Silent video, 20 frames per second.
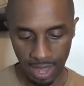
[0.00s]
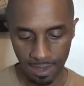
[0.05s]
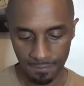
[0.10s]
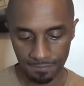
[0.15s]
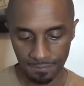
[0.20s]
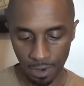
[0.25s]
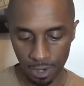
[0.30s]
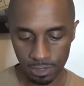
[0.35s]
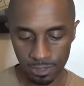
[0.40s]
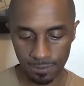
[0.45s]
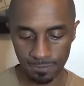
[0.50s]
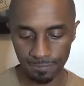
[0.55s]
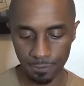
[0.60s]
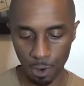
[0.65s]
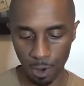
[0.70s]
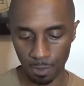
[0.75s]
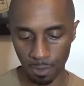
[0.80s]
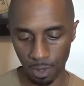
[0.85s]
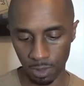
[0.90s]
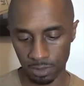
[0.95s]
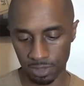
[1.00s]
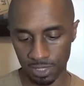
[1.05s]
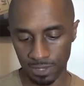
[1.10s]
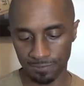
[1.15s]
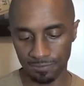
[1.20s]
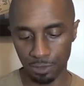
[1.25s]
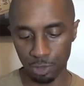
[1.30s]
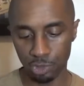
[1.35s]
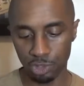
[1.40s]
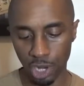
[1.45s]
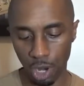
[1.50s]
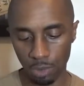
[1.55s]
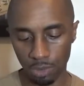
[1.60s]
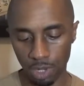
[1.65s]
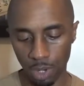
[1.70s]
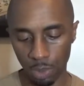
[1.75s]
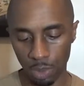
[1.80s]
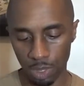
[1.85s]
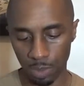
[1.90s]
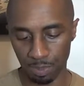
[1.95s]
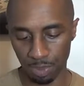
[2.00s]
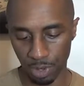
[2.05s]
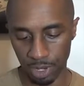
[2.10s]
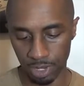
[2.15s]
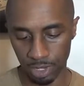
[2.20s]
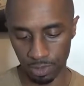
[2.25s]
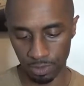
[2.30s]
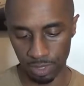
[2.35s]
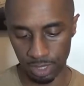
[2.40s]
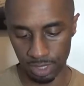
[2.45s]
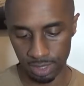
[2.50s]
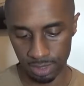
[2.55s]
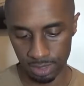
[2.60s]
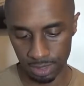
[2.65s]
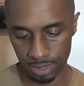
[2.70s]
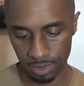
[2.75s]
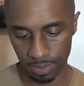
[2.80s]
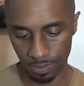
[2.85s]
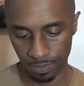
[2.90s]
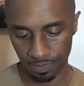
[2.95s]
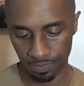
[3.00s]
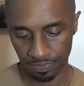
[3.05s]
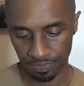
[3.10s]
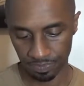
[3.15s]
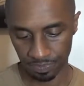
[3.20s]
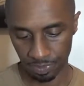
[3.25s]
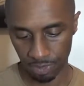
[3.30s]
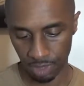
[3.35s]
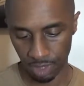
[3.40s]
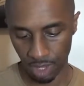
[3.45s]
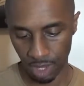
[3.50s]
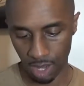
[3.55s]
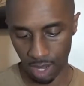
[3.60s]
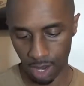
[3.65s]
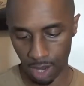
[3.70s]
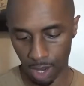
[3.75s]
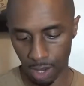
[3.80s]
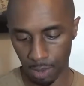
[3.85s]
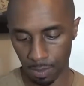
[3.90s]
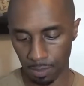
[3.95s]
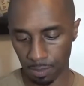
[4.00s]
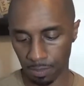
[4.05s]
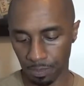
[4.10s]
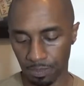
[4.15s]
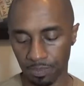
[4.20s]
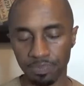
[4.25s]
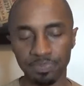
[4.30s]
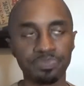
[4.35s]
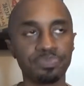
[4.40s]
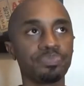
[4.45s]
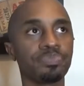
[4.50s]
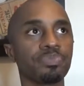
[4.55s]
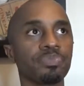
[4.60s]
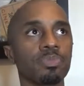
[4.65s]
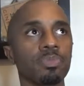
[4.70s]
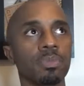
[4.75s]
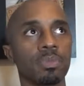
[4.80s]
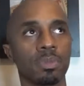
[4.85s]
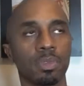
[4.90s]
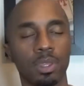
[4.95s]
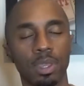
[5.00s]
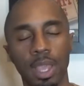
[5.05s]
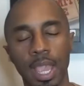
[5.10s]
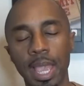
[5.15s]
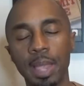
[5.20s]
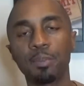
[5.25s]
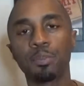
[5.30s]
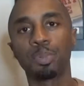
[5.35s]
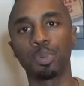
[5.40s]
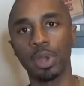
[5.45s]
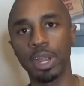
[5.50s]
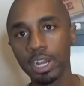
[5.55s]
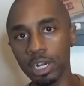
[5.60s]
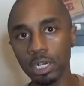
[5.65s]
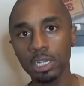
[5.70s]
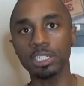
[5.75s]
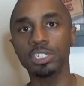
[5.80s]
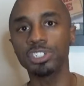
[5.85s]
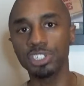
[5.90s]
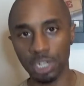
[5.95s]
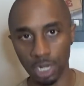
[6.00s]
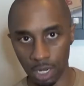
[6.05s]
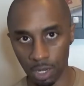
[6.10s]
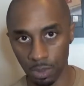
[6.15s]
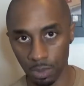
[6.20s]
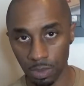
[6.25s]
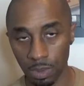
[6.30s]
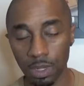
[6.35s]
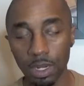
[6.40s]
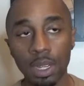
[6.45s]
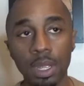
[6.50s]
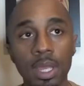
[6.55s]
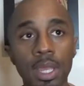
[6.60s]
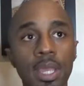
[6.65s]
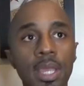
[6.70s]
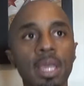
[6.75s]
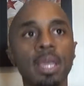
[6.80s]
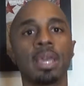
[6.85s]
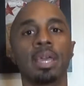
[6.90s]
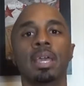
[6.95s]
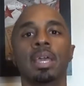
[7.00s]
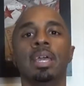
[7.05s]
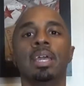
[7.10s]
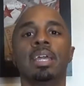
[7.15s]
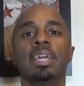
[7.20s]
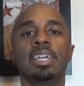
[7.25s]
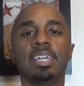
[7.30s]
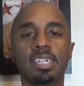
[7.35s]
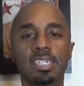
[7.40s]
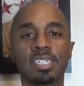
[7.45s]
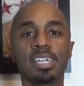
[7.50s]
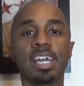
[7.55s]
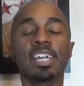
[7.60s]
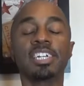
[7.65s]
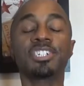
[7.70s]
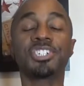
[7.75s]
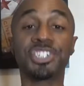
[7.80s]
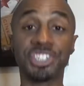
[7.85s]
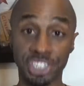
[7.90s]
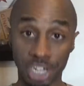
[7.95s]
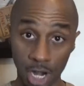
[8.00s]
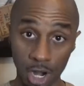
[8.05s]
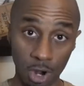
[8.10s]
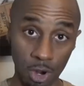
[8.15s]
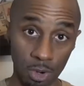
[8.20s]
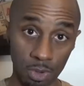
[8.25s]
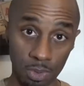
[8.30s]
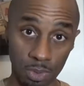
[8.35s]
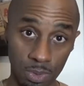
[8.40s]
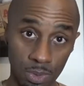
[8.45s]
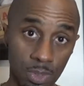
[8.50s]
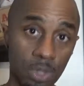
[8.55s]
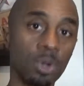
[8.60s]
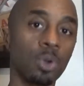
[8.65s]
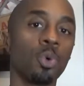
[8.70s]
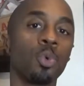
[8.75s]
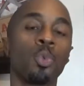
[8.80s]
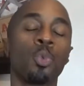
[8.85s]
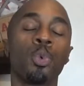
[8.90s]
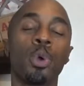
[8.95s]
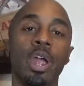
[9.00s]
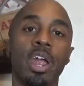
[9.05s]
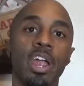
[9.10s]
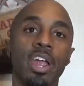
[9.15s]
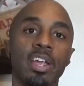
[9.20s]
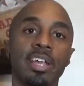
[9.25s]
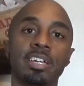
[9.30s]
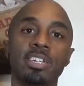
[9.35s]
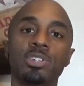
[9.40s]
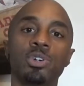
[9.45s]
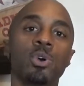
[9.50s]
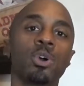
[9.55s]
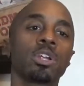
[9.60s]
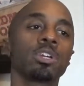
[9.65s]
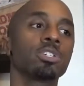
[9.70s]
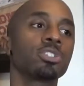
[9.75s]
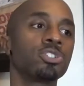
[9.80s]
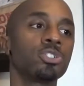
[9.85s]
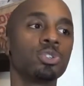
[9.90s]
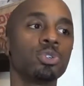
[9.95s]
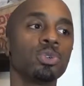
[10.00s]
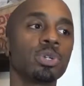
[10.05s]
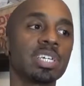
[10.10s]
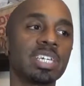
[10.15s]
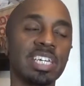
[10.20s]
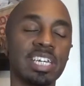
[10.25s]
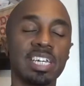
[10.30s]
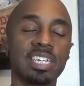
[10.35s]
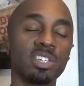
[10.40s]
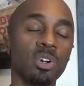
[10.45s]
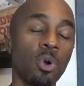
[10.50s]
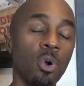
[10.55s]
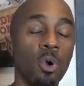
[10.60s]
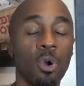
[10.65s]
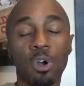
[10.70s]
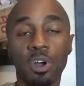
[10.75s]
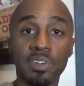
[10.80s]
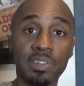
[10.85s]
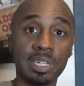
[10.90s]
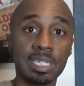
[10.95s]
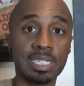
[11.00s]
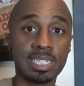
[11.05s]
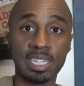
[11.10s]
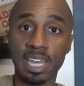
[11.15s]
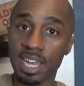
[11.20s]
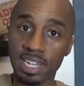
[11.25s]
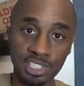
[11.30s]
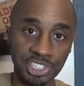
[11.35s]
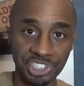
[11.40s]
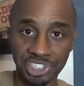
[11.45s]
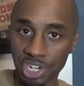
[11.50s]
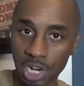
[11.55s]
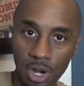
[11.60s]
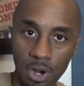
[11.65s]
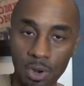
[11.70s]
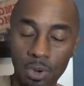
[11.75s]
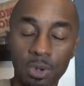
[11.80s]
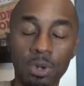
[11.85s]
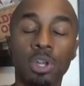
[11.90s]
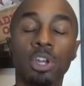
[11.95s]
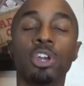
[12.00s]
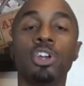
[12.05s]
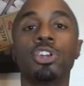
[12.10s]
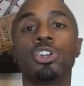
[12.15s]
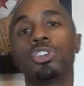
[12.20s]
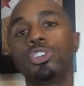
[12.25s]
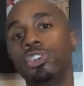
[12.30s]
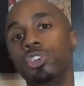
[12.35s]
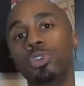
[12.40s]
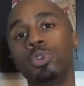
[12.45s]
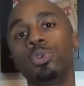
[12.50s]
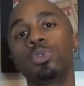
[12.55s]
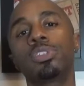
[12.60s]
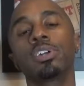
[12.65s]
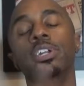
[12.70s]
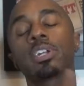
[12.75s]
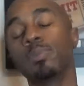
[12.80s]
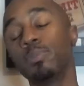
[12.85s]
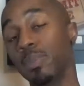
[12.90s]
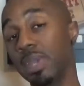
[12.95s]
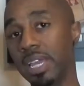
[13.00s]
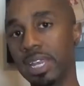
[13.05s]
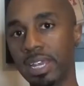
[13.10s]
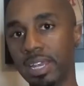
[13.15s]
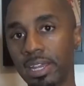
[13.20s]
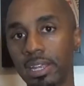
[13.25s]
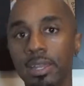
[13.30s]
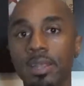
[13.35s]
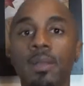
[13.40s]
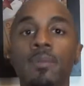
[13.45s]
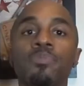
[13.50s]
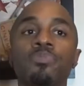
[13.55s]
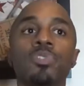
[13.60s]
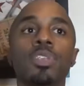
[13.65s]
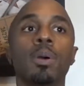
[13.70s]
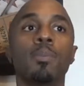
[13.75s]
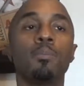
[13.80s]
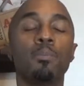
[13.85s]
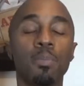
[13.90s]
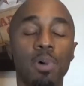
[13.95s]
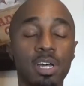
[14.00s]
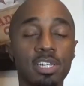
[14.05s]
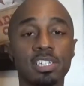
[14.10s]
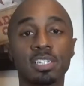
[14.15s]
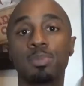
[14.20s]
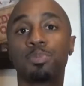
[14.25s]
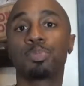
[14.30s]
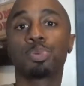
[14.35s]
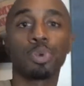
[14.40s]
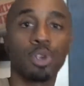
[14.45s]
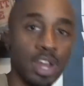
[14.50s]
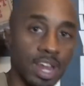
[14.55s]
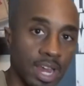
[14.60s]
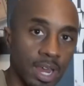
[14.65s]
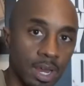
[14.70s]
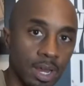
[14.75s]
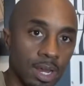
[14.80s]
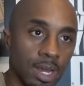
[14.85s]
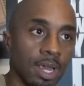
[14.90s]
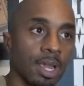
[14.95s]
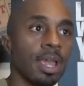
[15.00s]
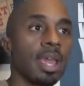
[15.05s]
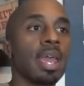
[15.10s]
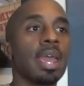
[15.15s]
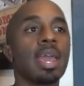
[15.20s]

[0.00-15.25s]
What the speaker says: First and foremost, if you don't know what a bringer is, a bringer show is a show where, in order to get on said show, you, the comedian, must bring